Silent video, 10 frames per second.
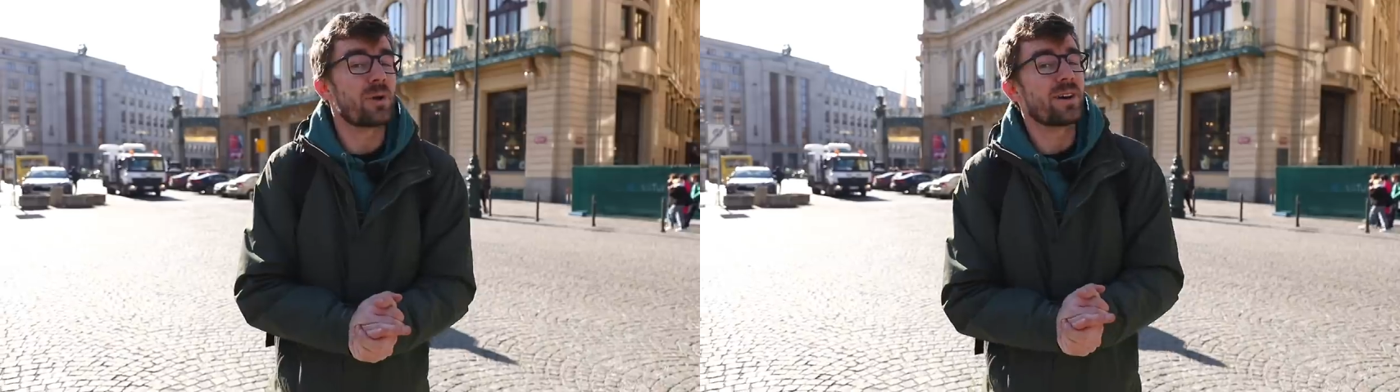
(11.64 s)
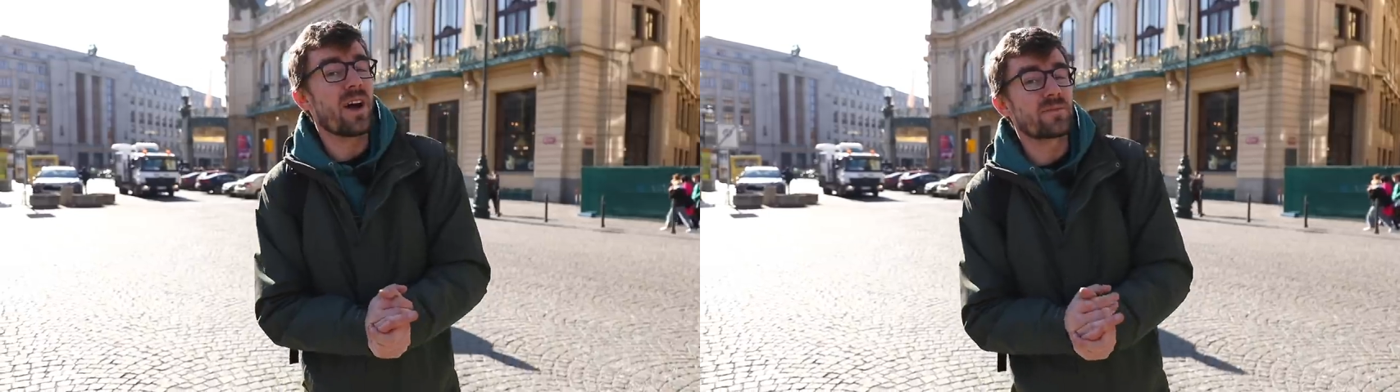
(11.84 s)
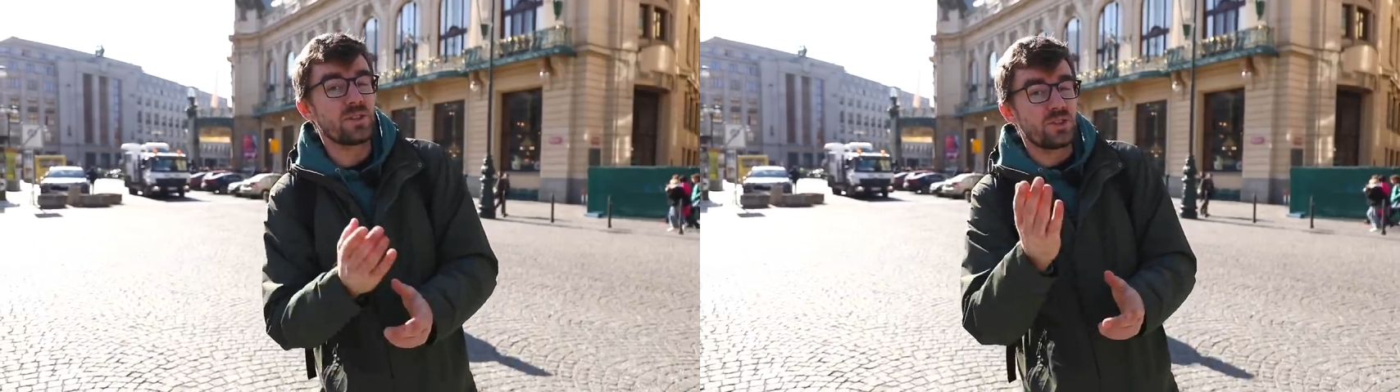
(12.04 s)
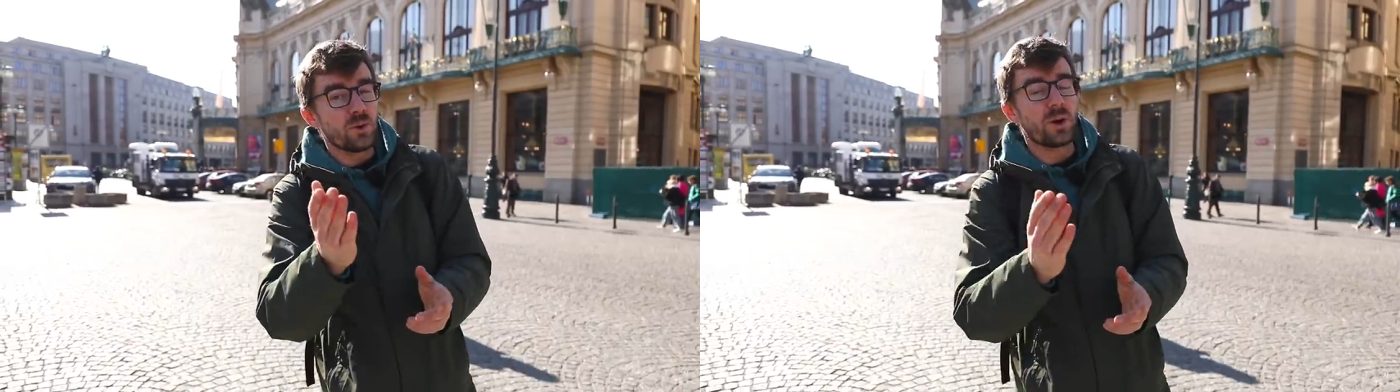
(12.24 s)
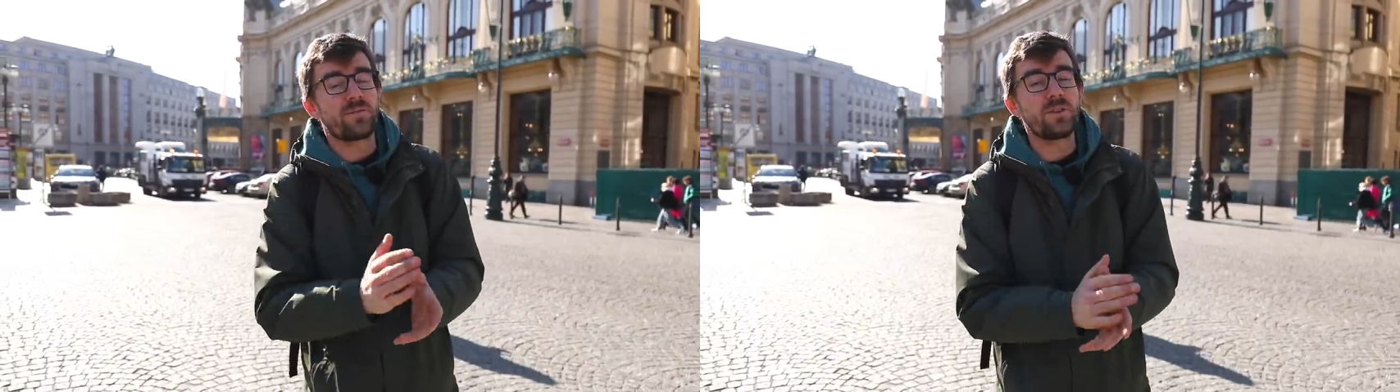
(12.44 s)
quite often
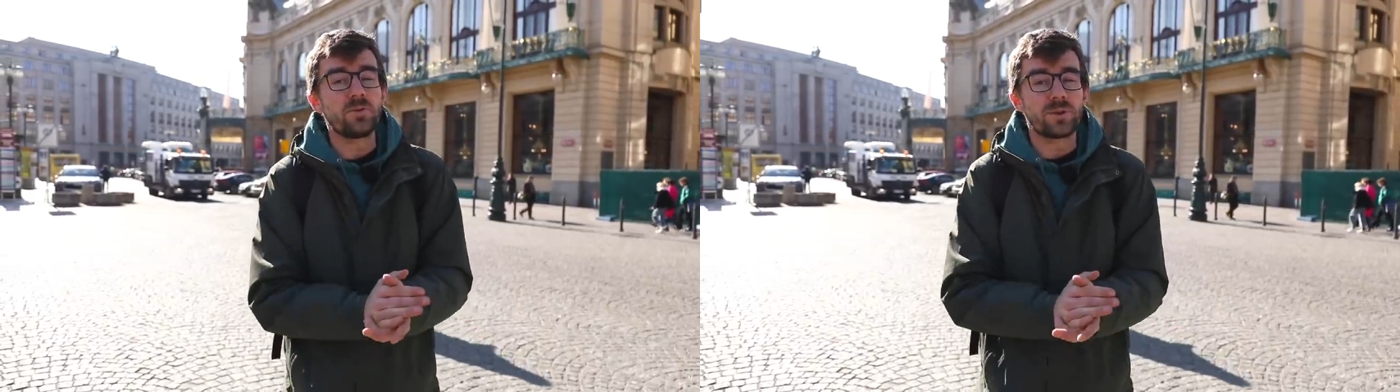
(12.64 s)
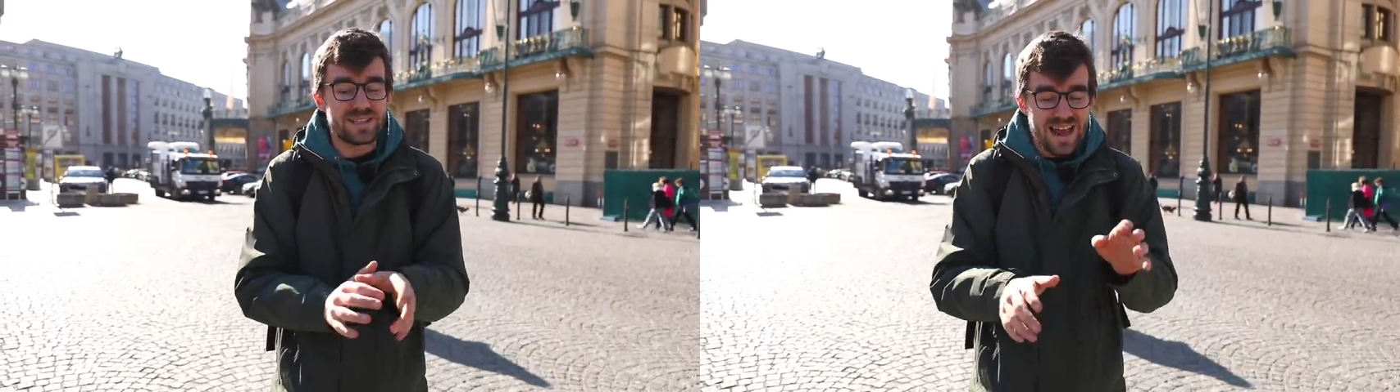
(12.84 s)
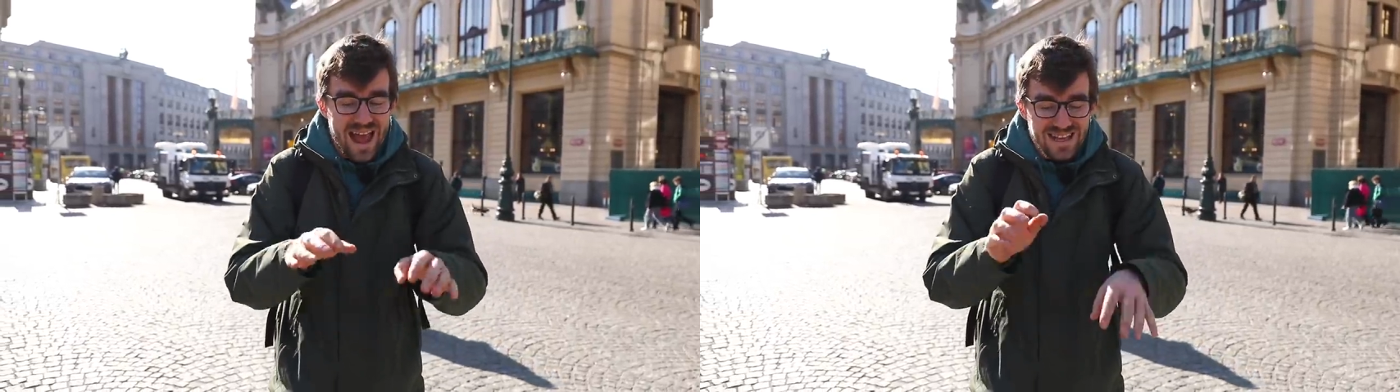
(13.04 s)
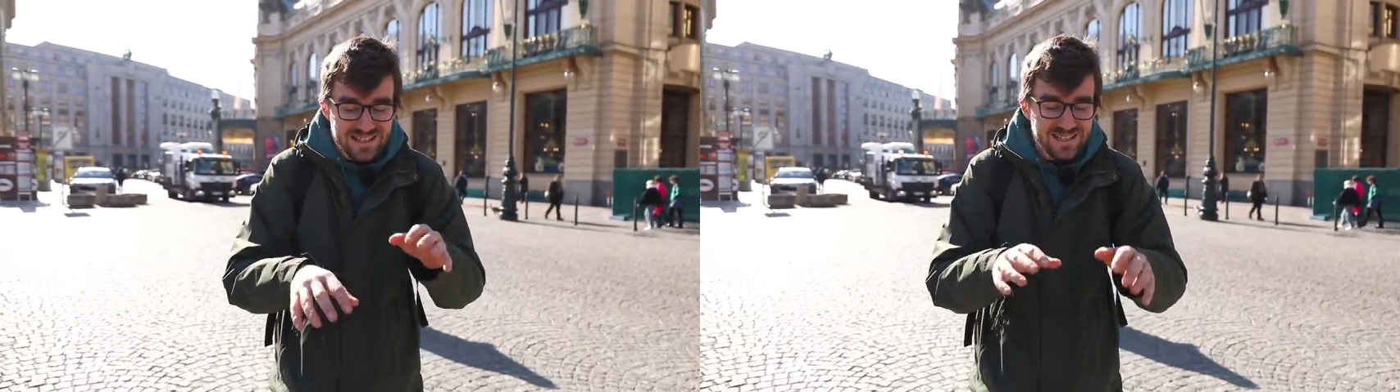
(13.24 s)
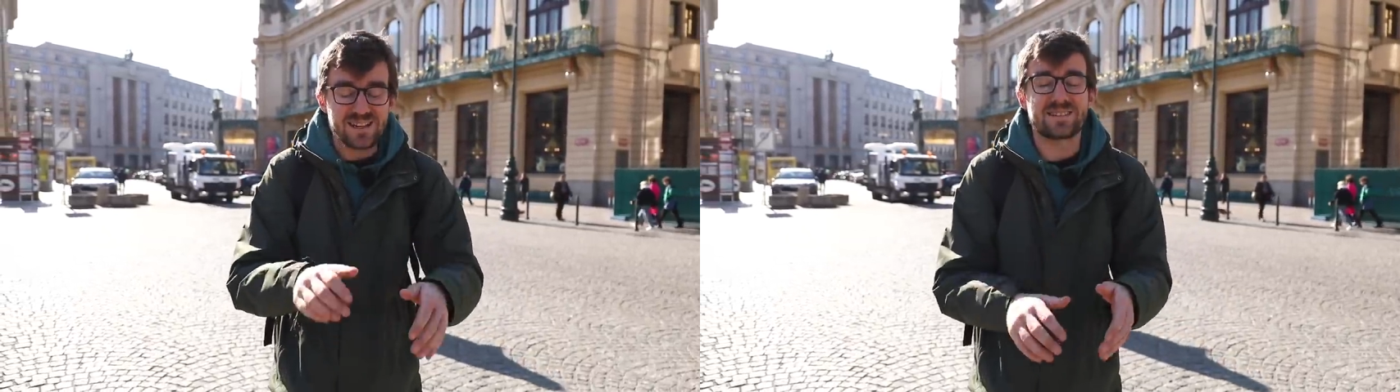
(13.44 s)
you, our viewers,
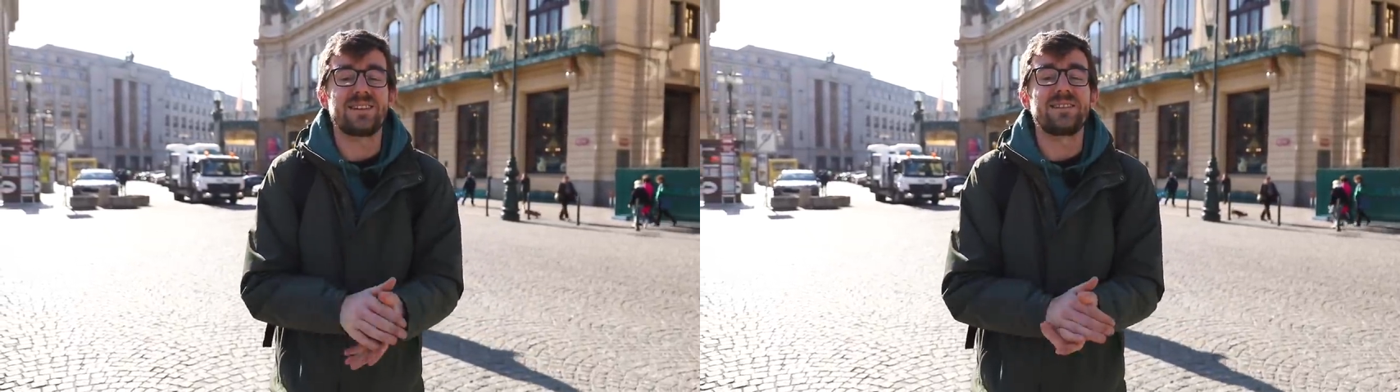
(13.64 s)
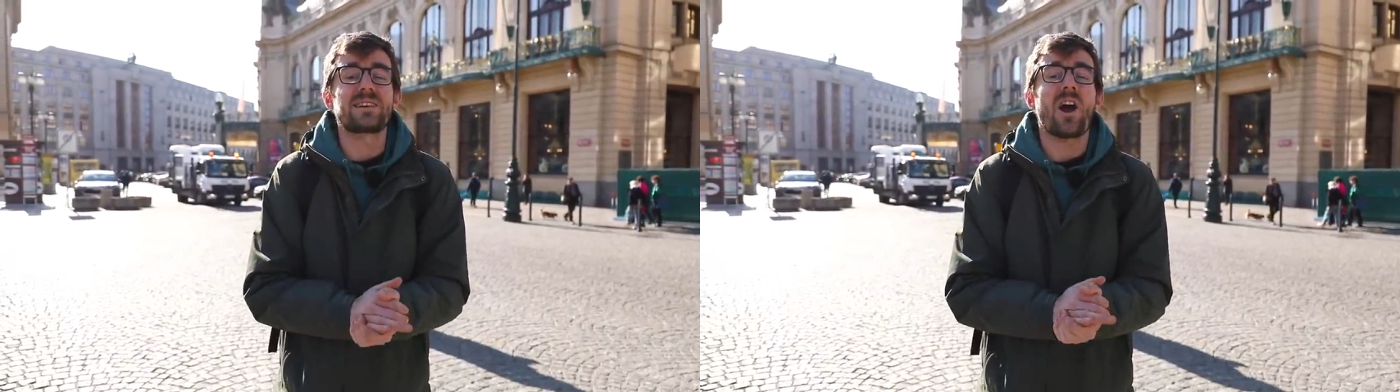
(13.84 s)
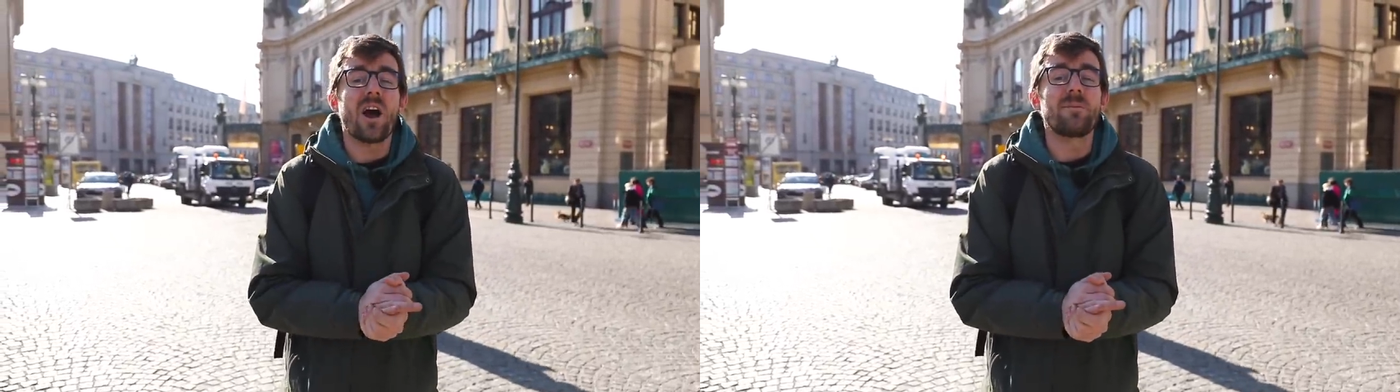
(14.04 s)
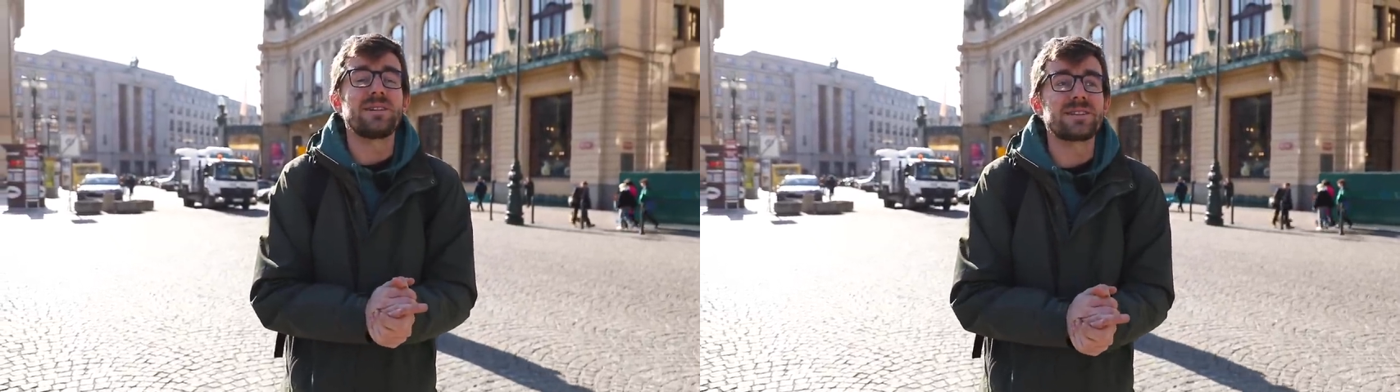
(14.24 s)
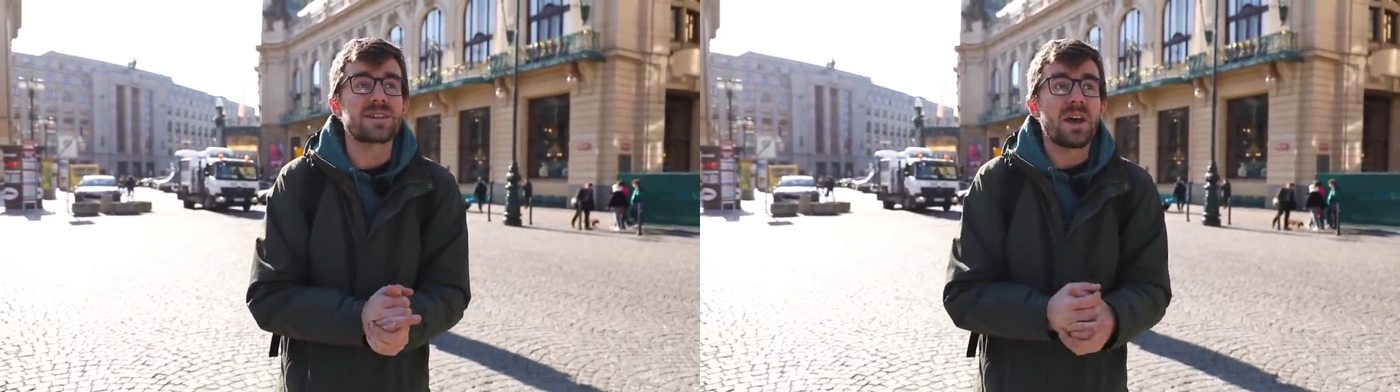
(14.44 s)
asks us in the
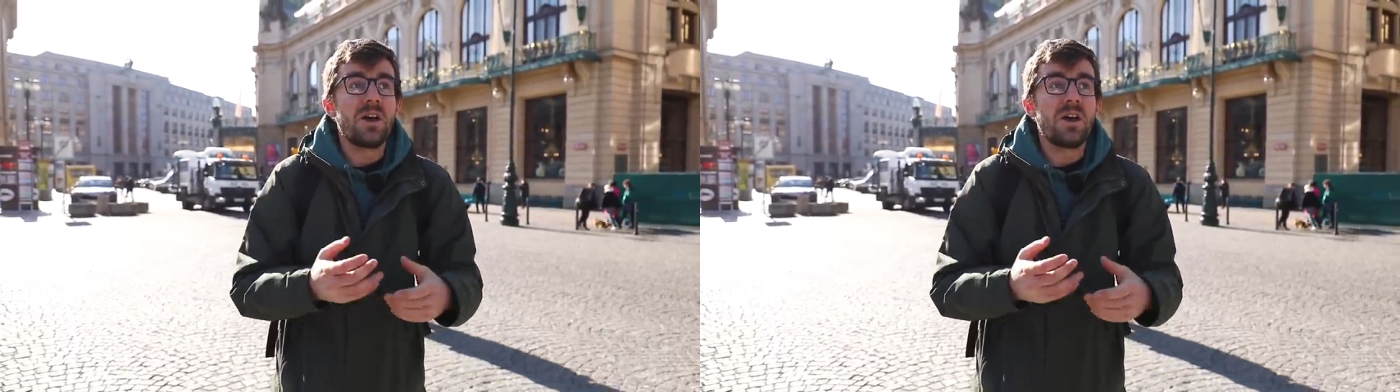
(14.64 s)
comments,